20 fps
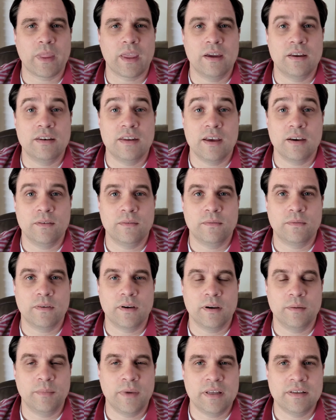a dev
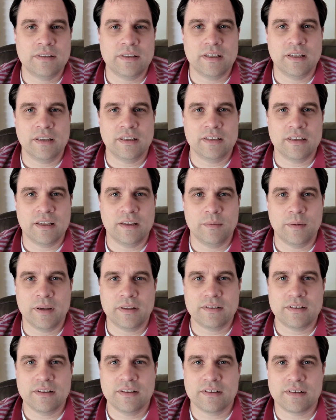maintaining
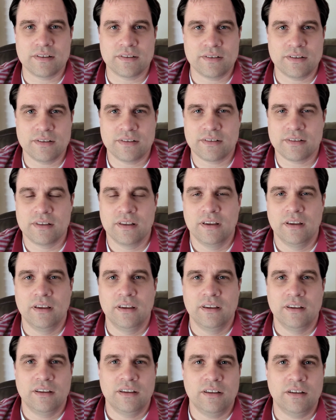databases. Is just,
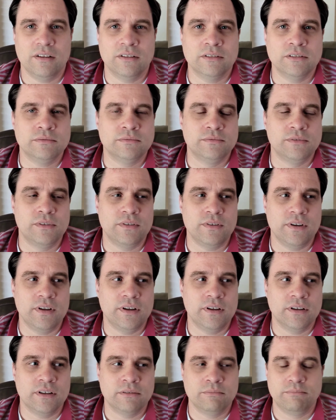do
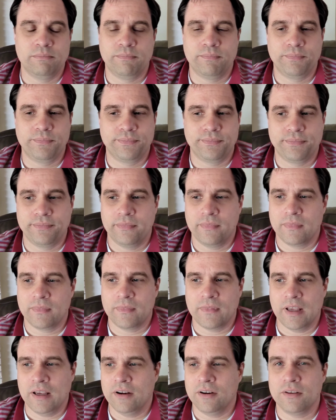your
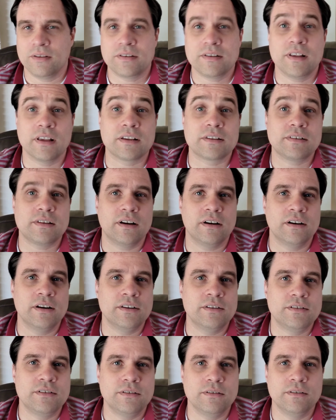select star
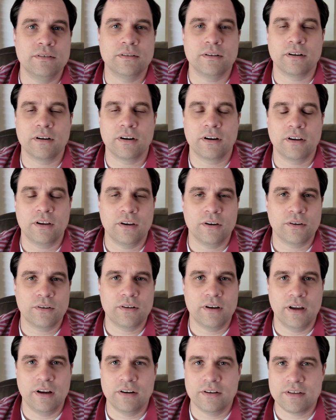into, or
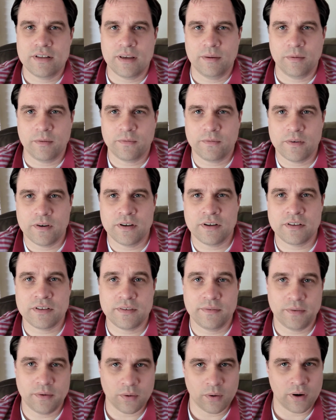create your table
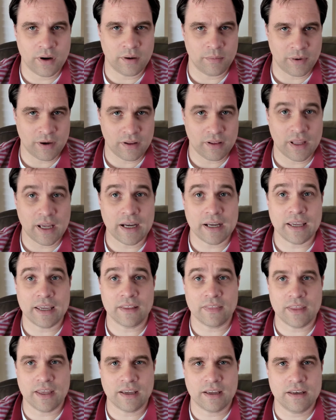first if you're worried about locking,
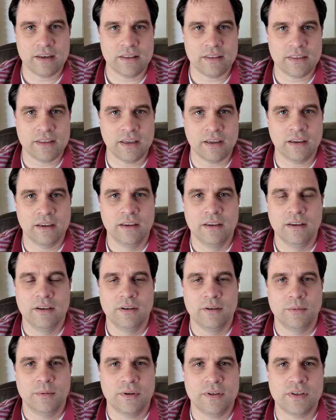that kind of thing.
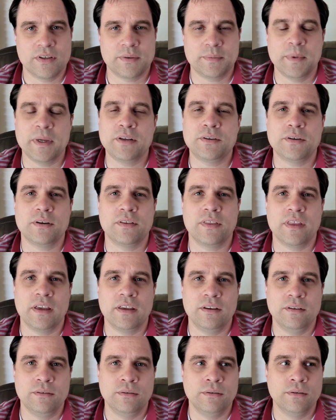But just make sure that
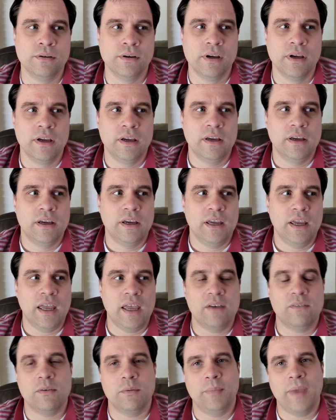you
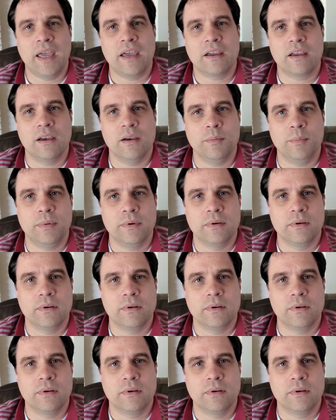have a backup